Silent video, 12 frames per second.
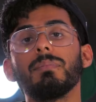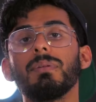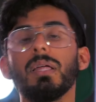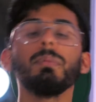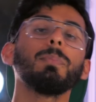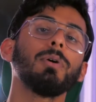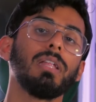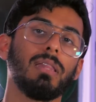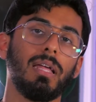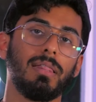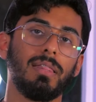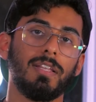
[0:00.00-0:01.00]
Let me put it
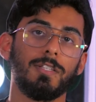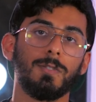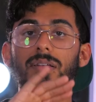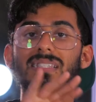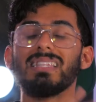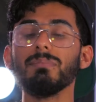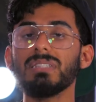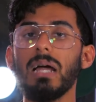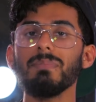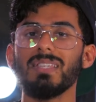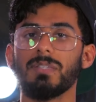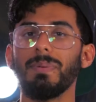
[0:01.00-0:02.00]
like this.
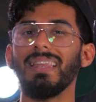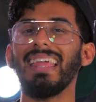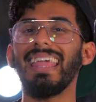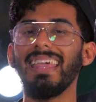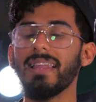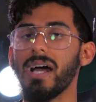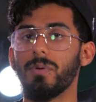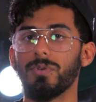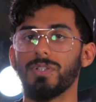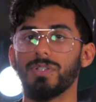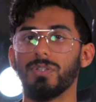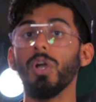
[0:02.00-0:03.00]
Sometimes I spend eight
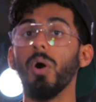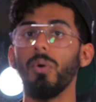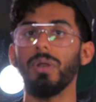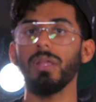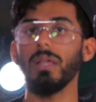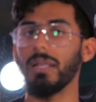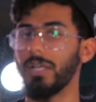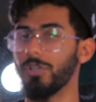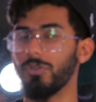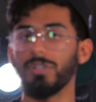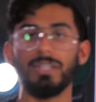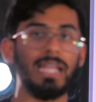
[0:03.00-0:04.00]
hours coding and I
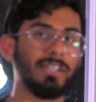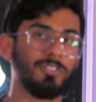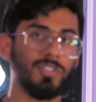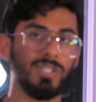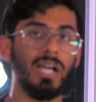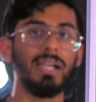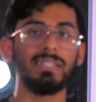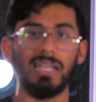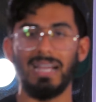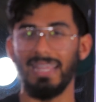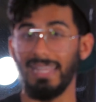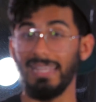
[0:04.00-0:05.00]
don't exercise,
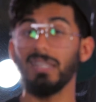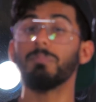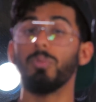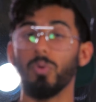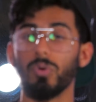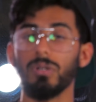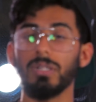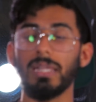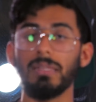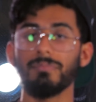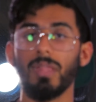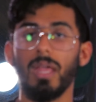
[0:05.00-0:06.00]
I eat
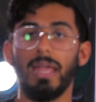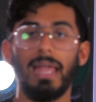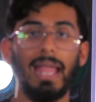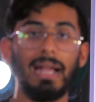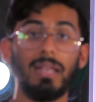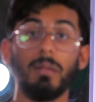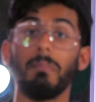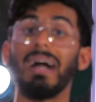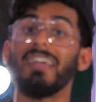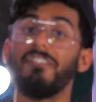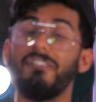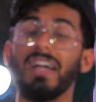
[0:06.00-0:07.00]
poorly, and
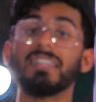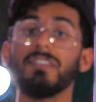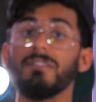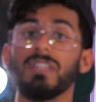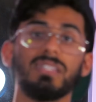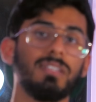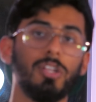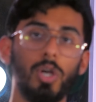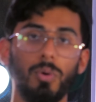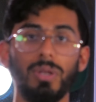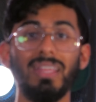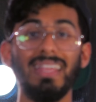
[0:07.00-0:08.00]
my effectiveness in
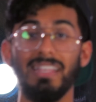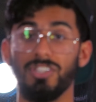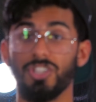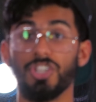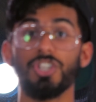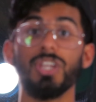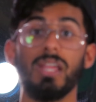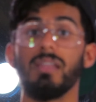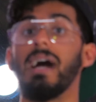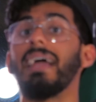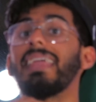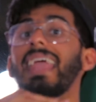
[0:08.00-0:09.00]
coding is shit.
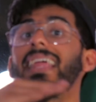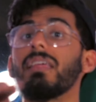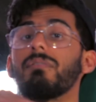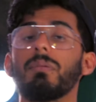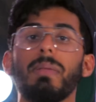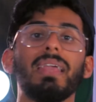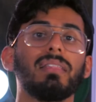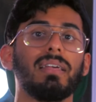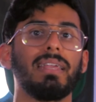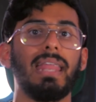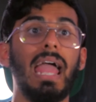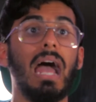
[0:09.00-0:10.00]
I can't even make
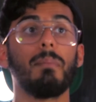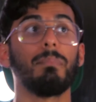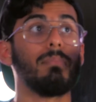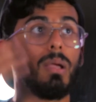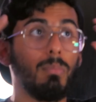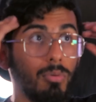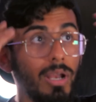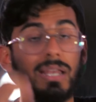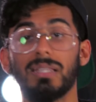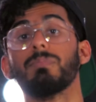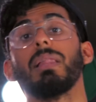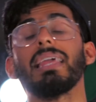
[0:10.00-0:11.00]
like an app. My brain
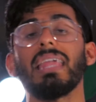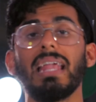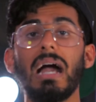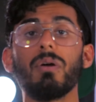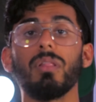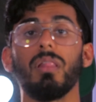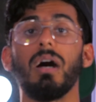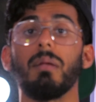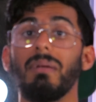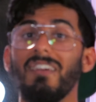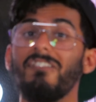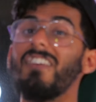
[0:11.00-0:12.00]
is blanking out a lot.
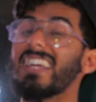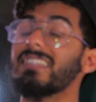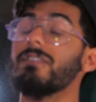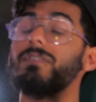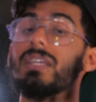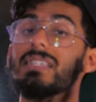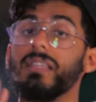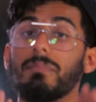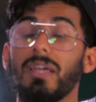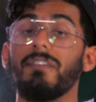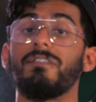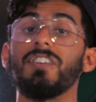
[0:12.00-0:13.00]
My effectiveness and
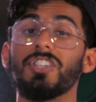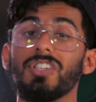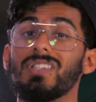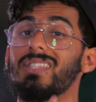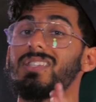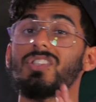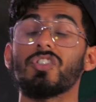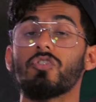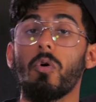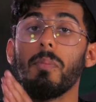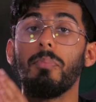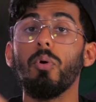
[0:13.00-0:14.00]
my efficiency is
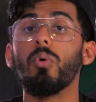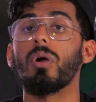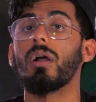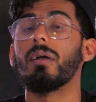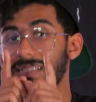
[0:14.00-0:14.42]
so poor.